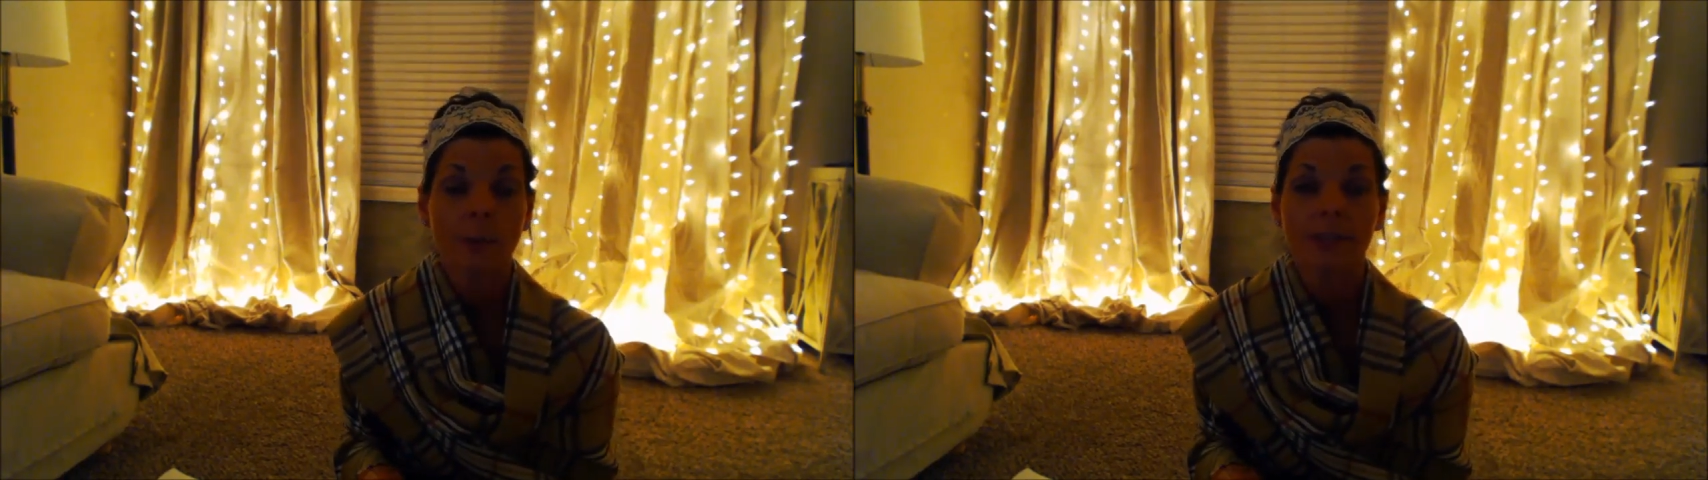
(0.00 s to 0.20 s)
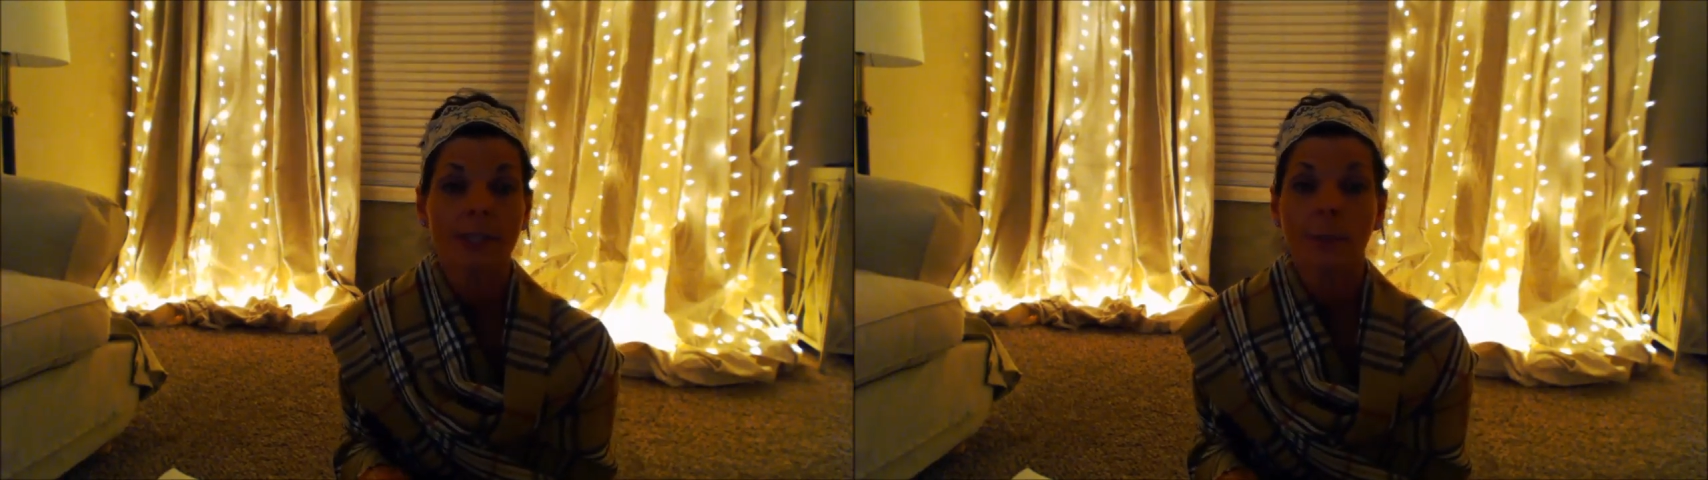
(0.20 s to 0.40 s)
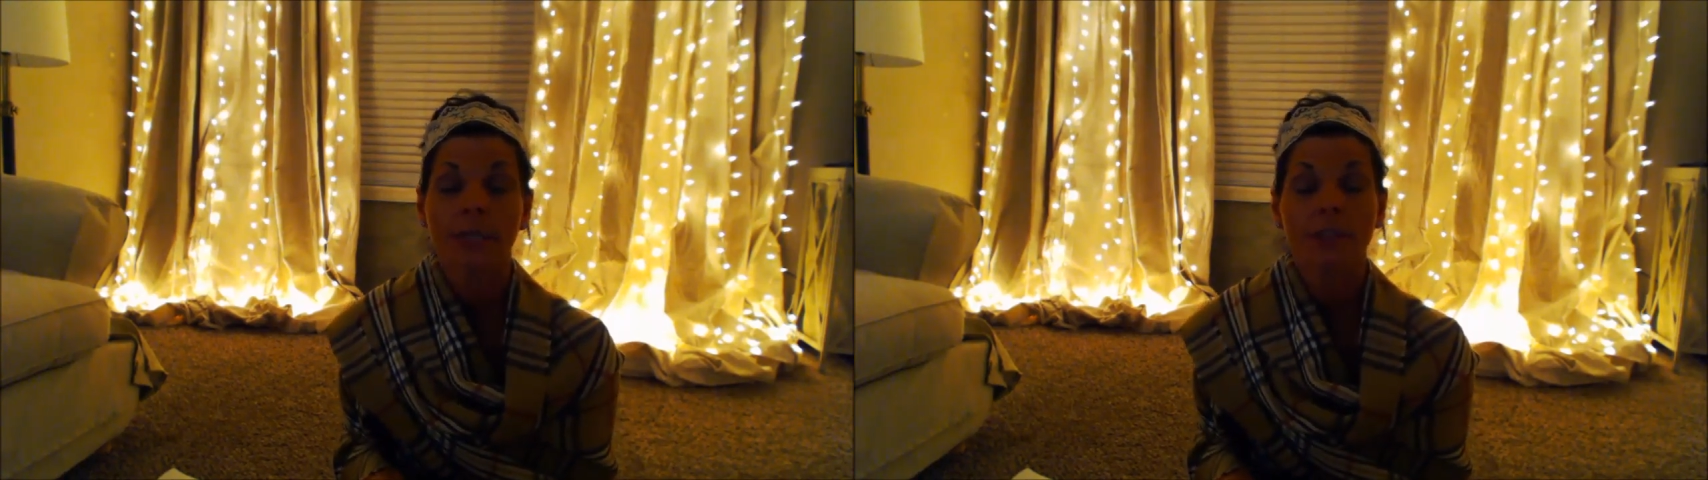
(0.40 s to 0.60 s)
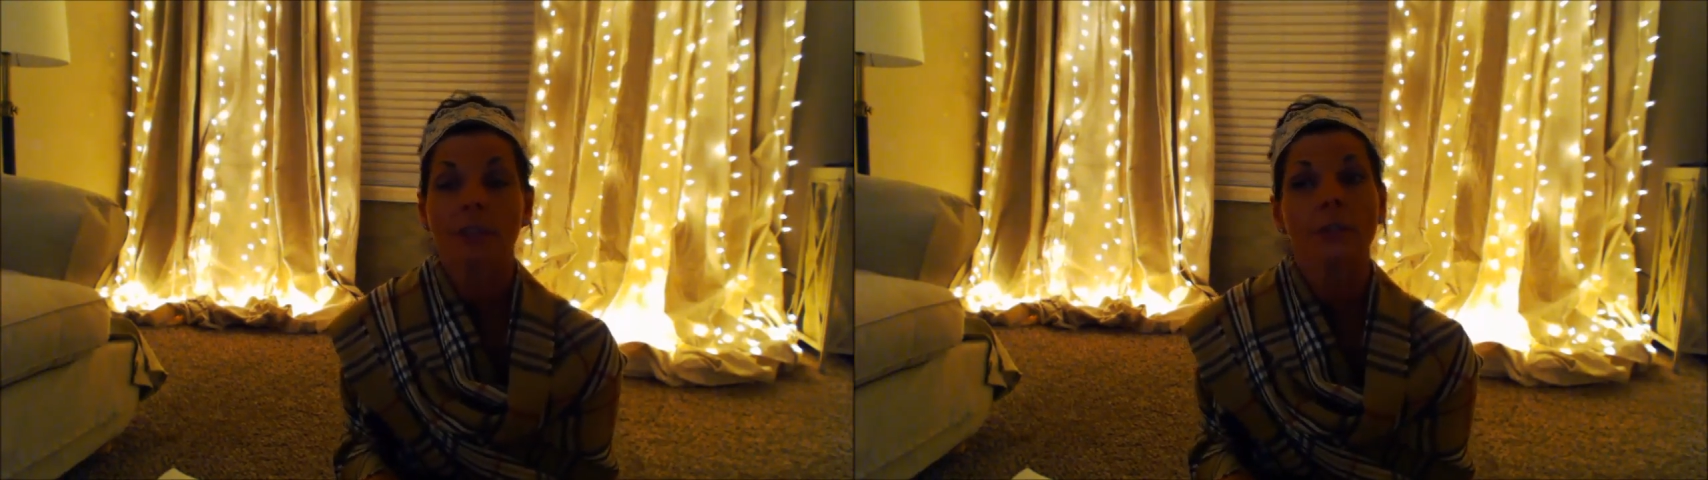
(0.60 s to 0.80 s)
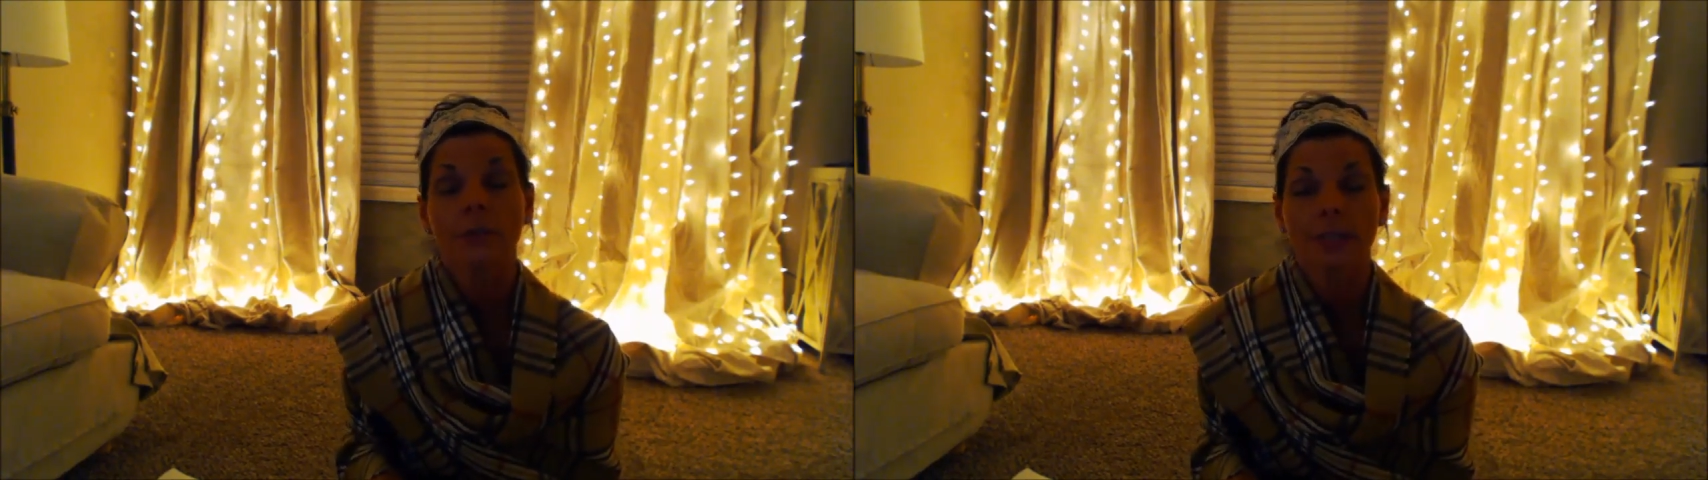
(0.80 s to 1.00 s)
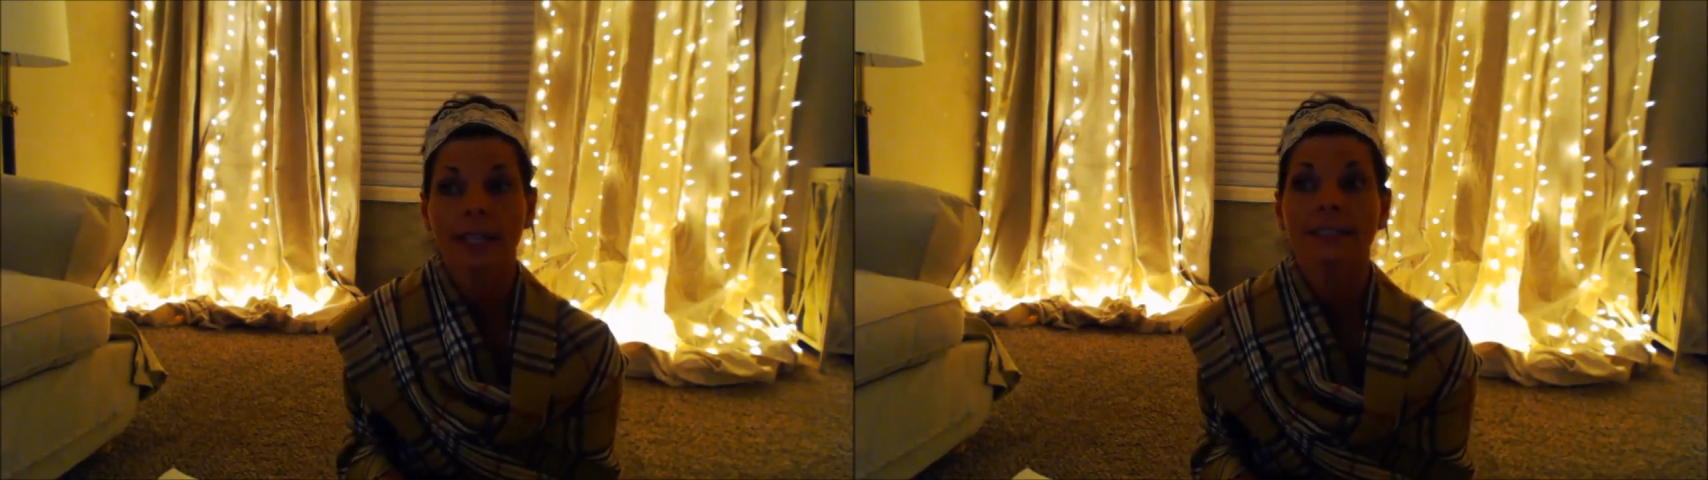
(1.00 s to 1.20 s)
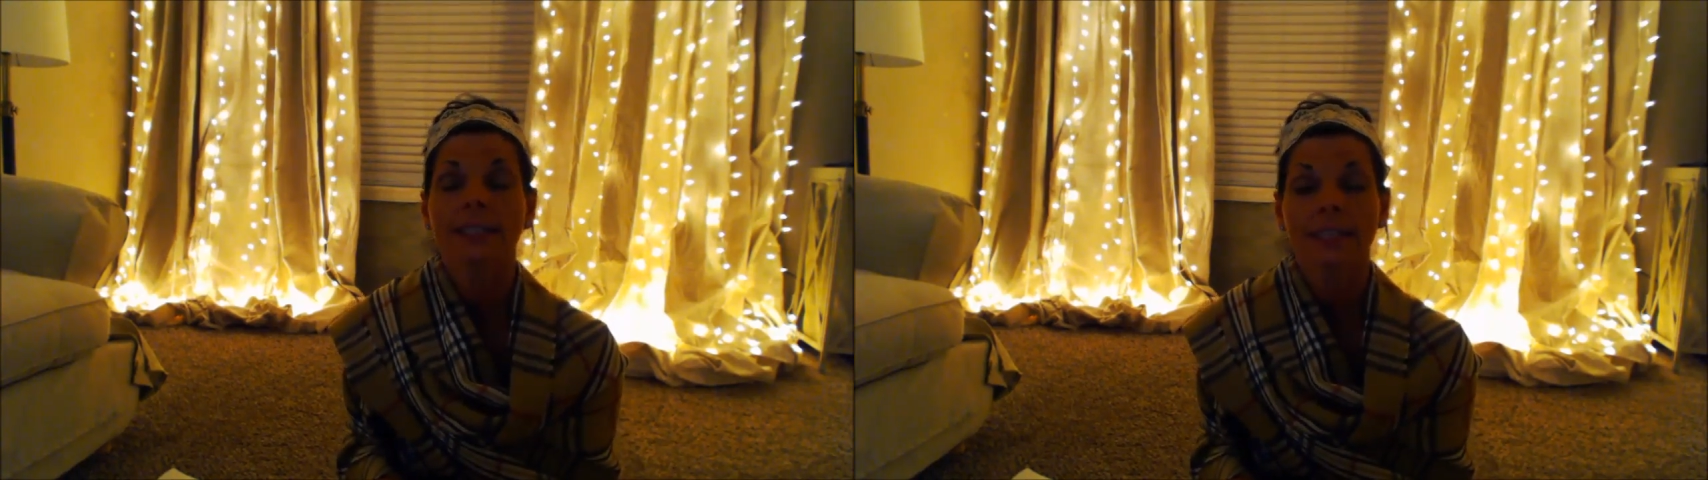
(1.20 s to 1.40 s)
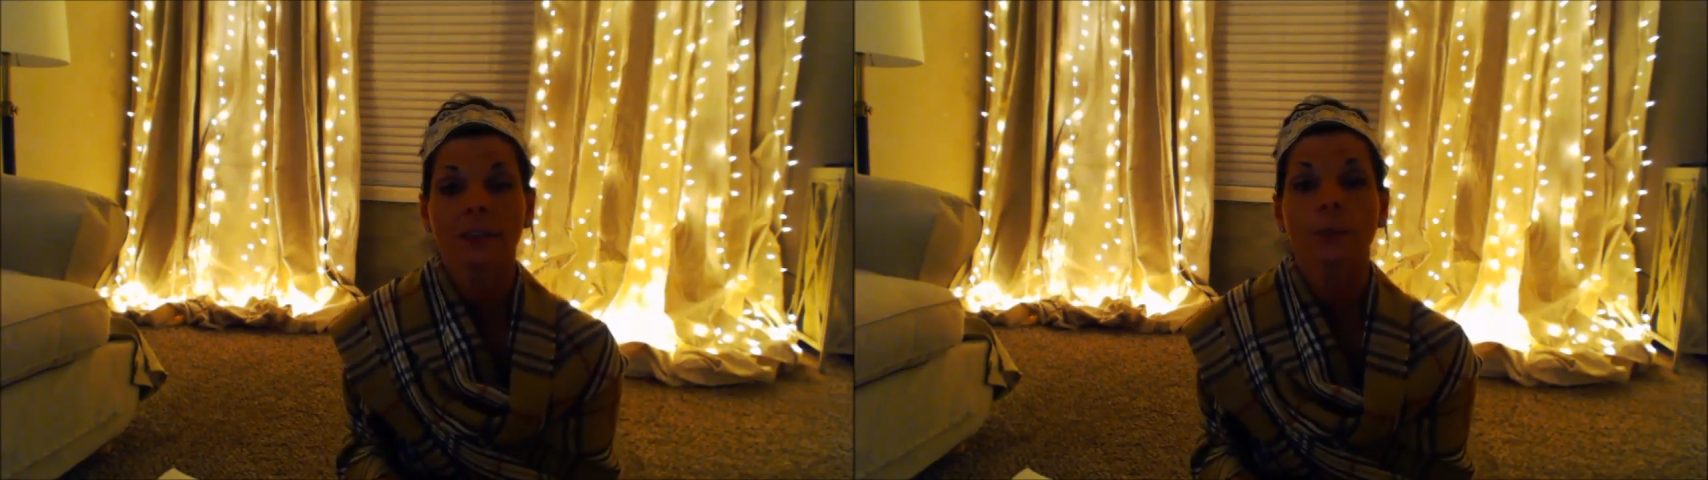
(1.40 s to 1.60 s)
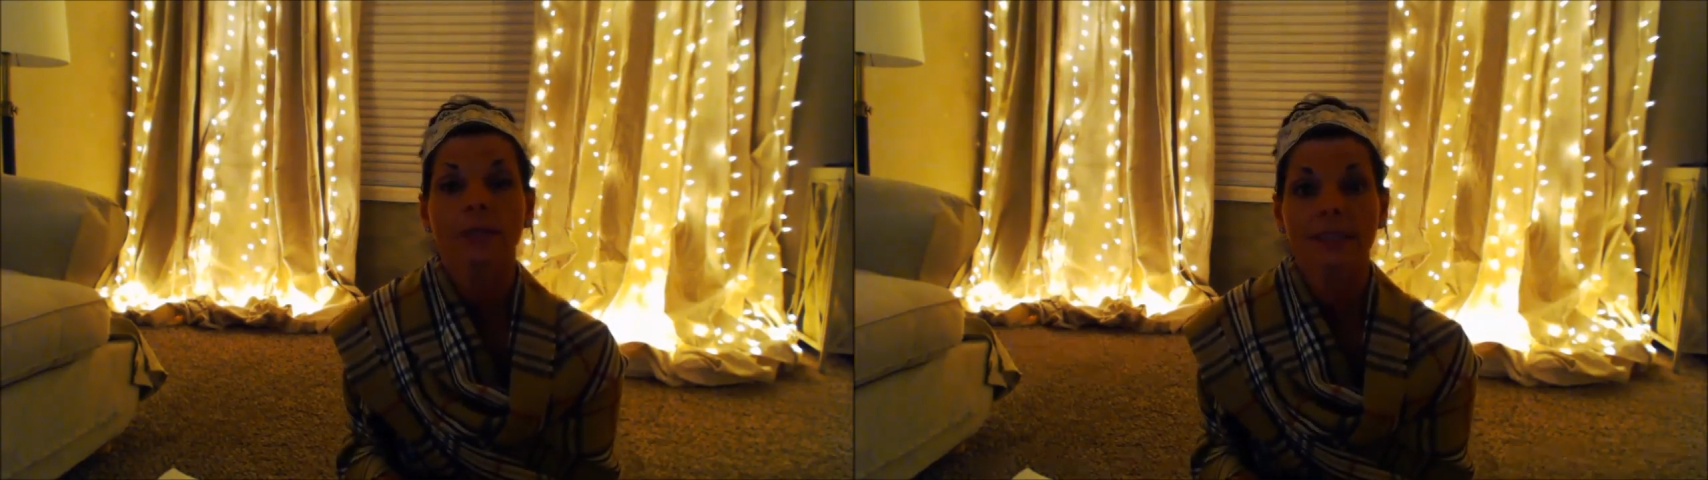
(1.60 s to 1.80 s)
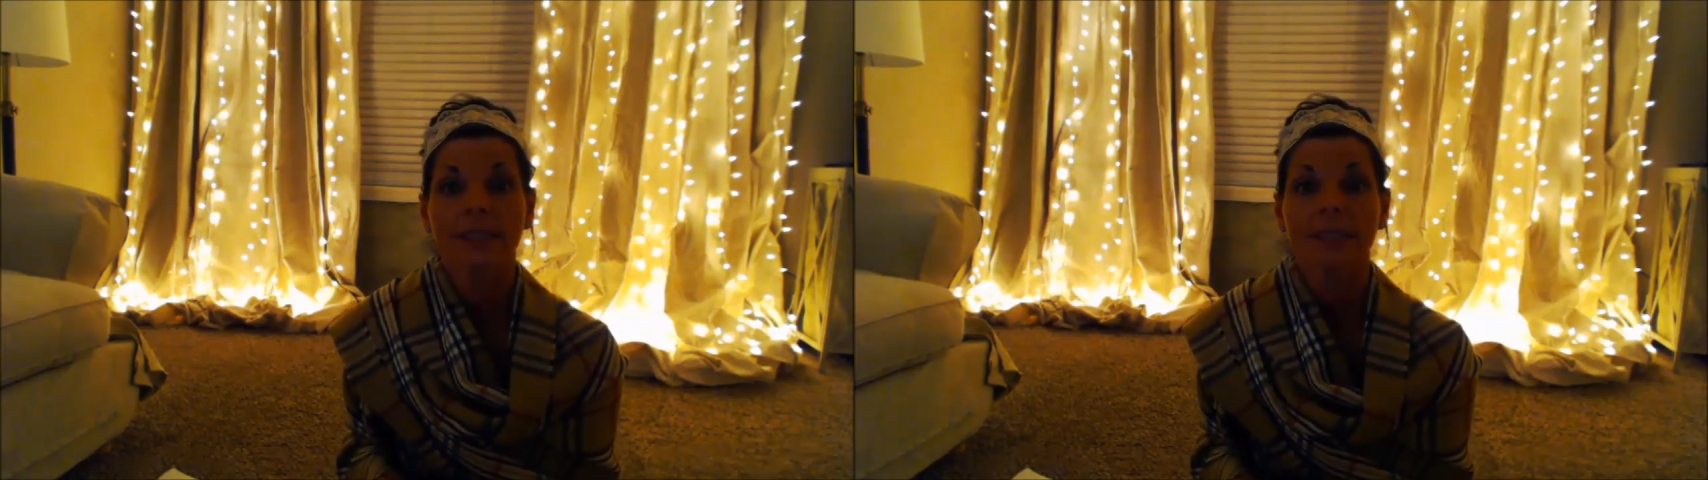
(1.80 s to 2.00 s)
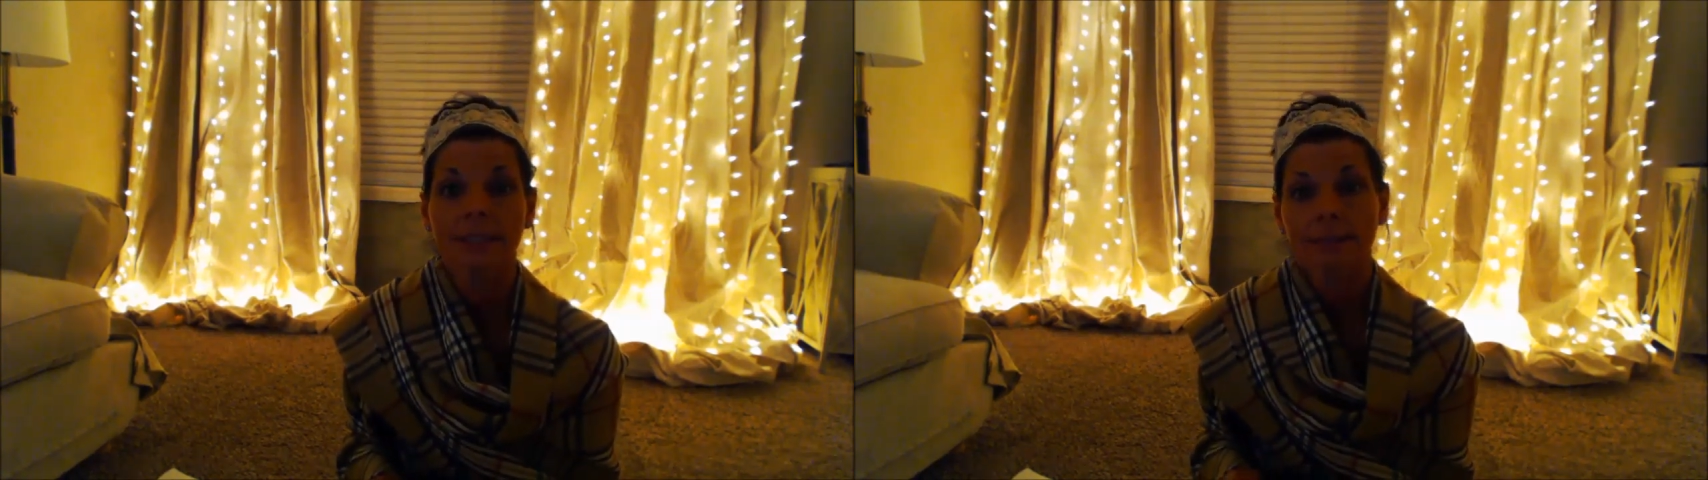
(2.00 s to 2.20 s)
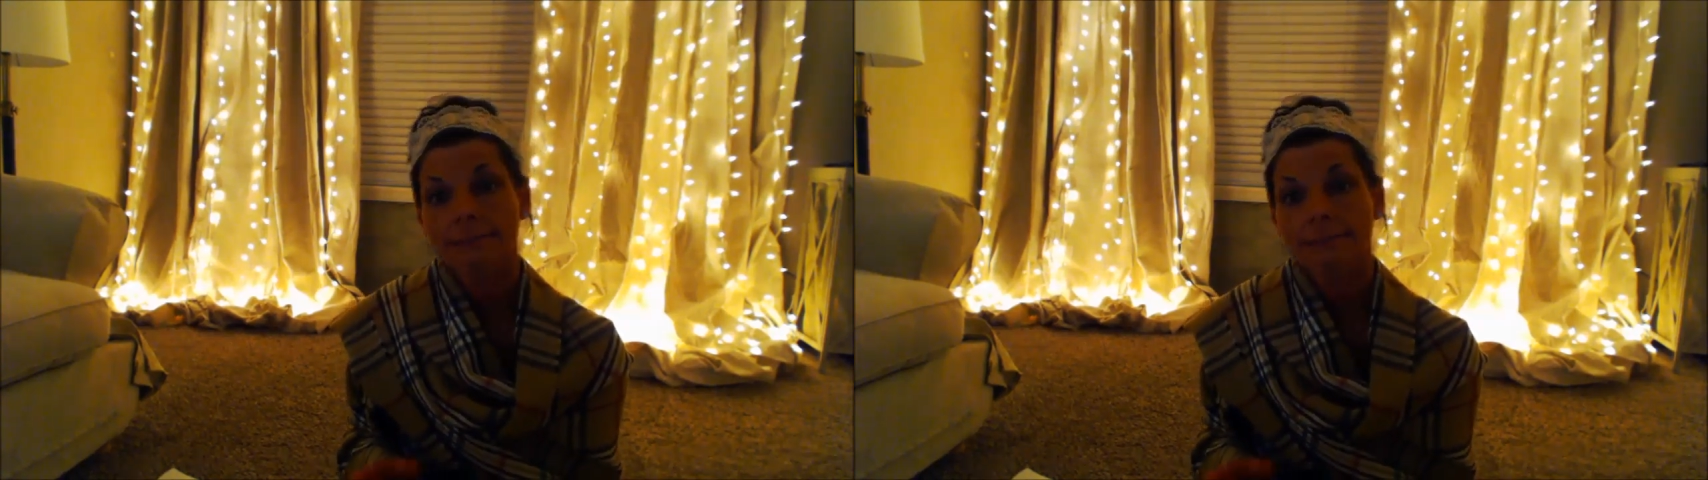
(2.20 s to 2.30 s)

with someone and you didn't realize that this was the